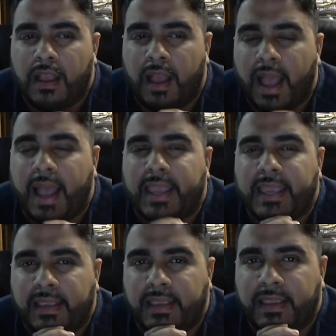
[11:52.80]

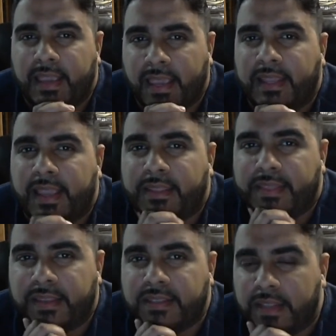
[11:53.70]
I can get
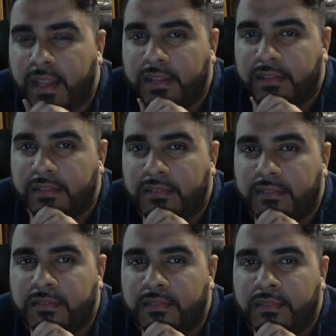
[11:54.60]
things done.
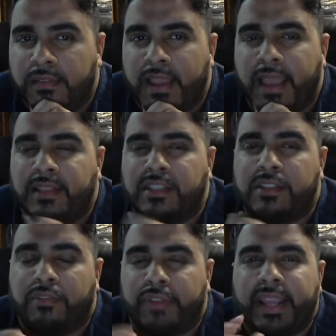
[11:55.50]
And
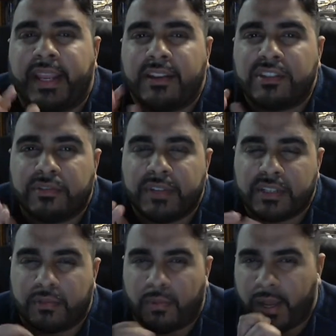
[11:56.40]
and here's the
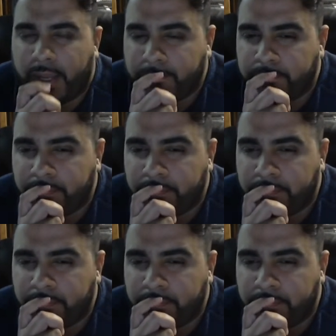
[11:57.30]
reason why.